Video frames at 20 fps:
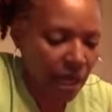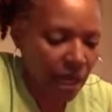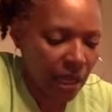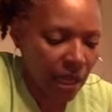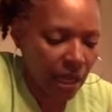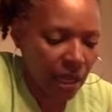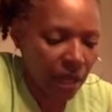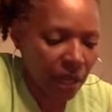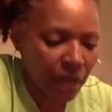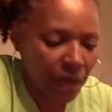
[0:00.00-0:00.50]

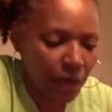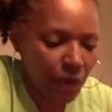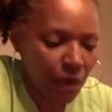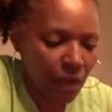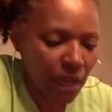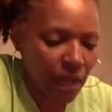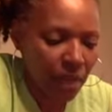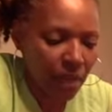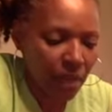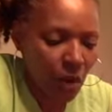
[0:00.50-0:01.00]
If you
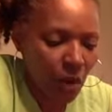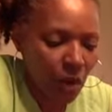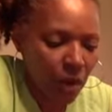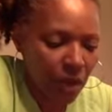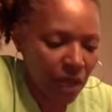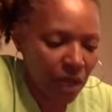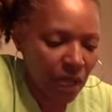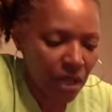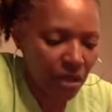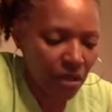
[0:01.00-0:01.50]
keep
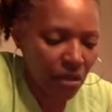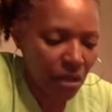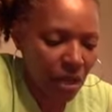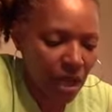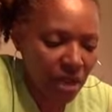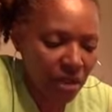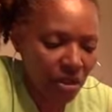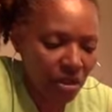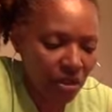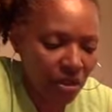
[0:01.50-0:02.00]
going and you
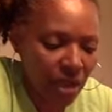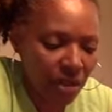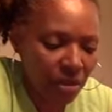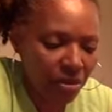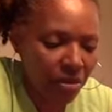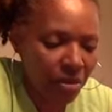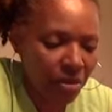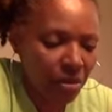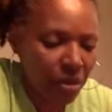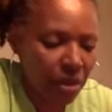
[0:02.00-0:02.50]
cut straight
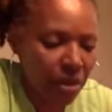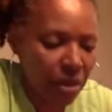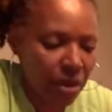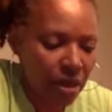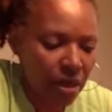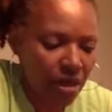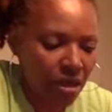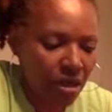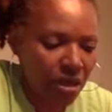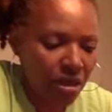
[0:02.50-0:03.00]
through it,
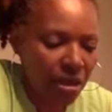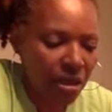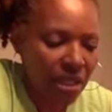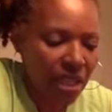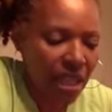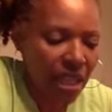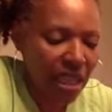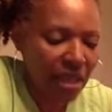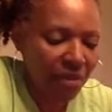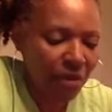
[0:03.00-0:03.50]
then your
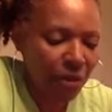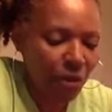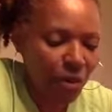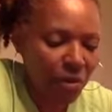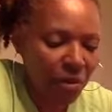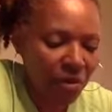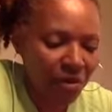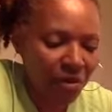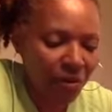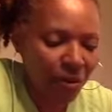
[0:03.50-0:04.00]
sleeves will
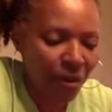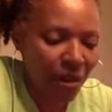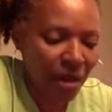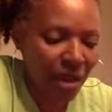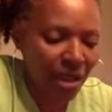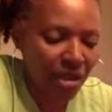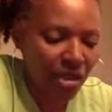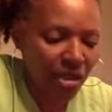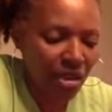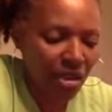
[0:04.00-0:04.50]
be
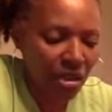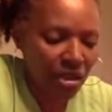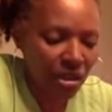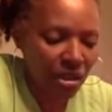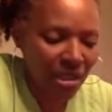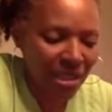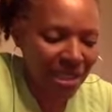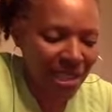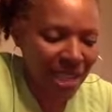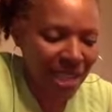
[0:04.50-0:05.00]
fringed
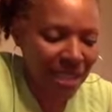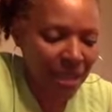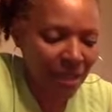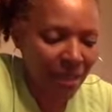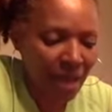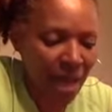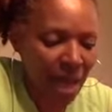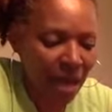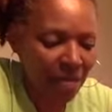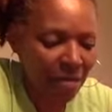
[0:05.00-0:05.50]
just like the
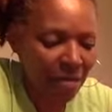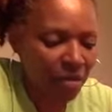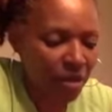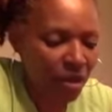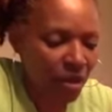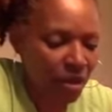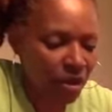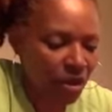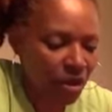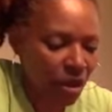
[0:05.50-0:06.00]
bottom of
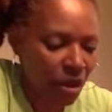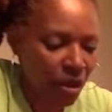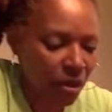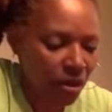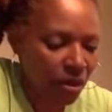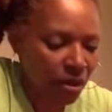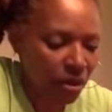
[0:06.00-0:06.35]
your shirt.